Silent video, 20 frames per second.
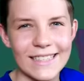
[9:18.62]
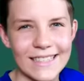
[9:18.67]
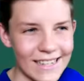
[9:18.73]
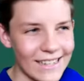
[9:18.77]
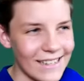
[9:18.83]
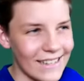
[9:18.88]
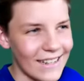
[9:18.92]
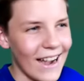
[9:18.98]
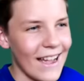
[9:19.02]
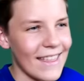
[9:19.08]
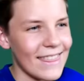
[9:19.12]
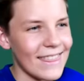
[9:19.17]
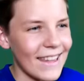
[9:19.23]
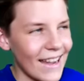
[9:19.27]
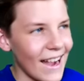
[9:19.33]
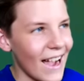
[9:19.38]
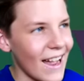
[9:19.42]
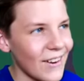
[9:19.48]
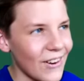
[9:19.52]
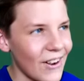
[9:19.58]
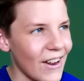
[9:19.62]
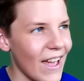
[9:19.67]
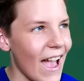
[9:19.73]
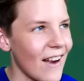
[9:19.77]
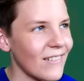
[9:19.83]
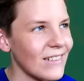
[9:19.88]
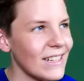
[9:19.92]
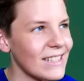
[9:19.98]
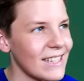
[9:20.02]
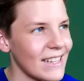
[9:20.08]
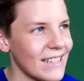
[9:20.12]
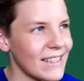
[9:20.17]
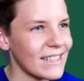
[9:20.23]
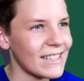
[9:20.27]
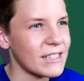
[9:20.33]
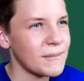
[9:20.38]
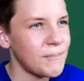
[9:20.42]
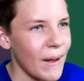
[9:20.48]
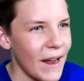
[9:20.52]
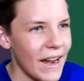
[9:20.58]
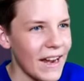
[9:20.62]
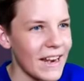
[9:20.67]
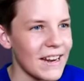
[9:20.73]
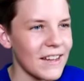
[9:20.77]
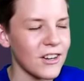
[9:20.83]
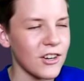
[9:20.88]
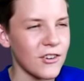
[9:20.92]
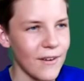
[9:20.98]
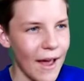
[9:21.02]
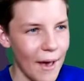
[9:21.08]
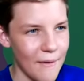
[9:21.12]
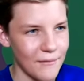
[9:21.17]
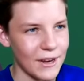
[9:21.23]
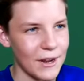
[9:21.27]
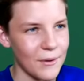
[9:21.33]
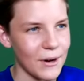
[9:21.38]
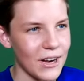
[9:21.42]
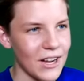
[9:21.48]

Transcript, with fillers: did it. I think I know how he did the speed and gravity